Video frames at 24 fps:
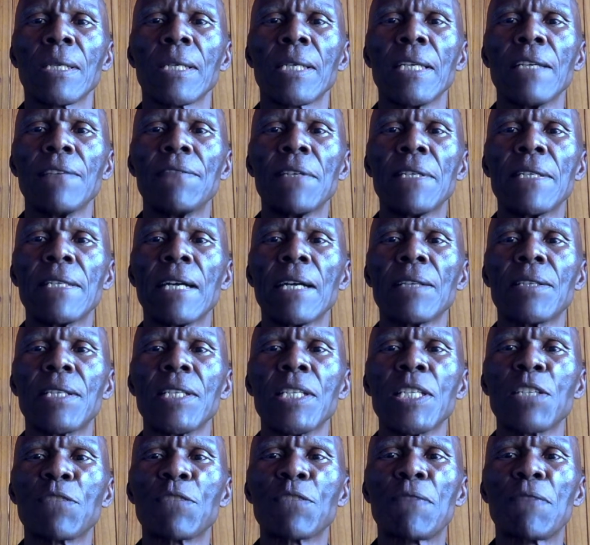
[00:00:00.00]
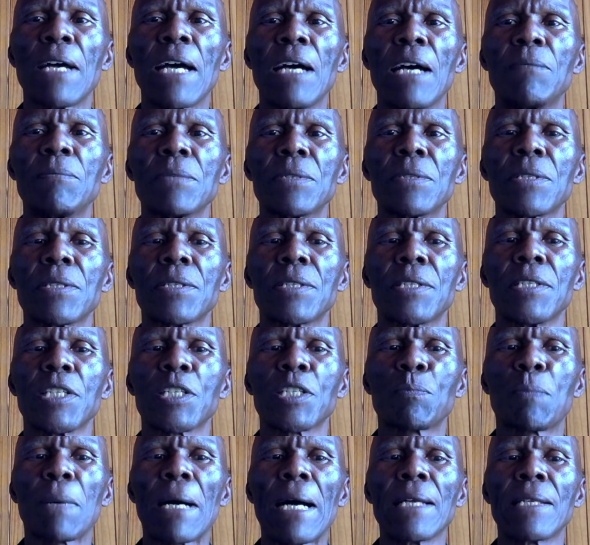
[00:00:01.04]
Given that these firms,
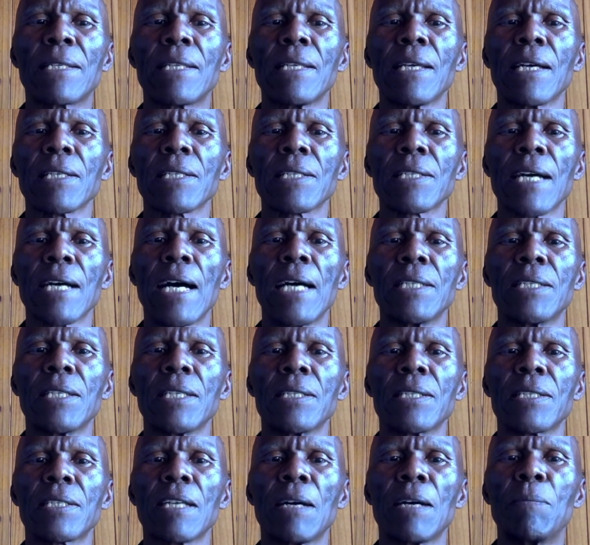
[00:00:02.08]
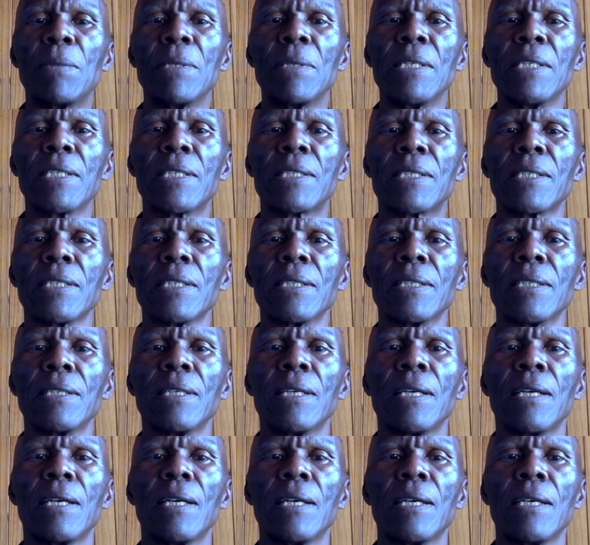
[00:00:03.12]
despite their size and stability,
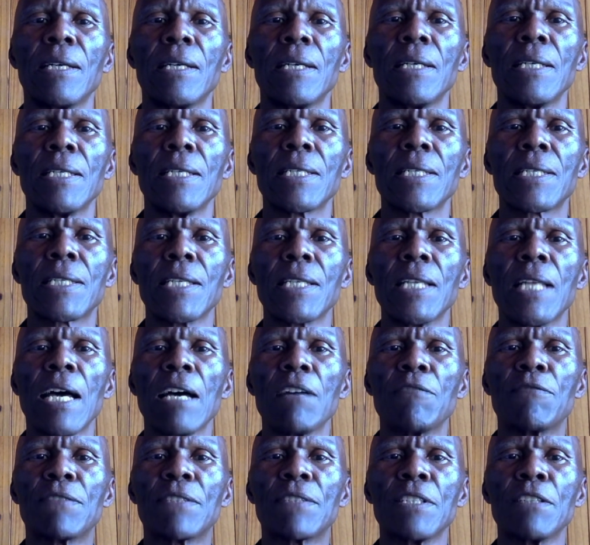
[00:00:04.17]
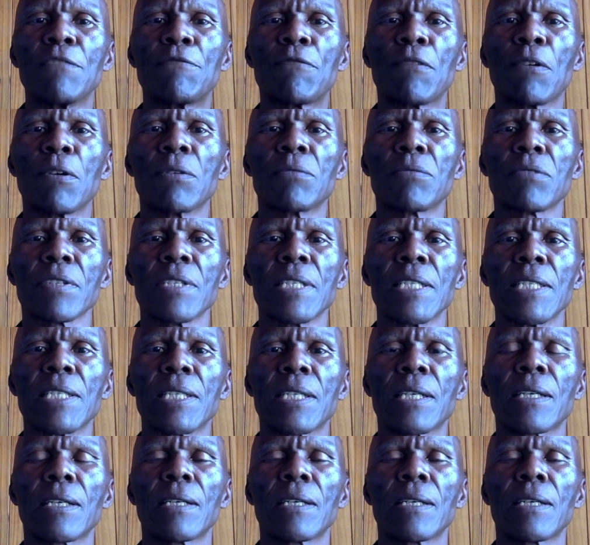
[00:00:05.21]
still have default risk,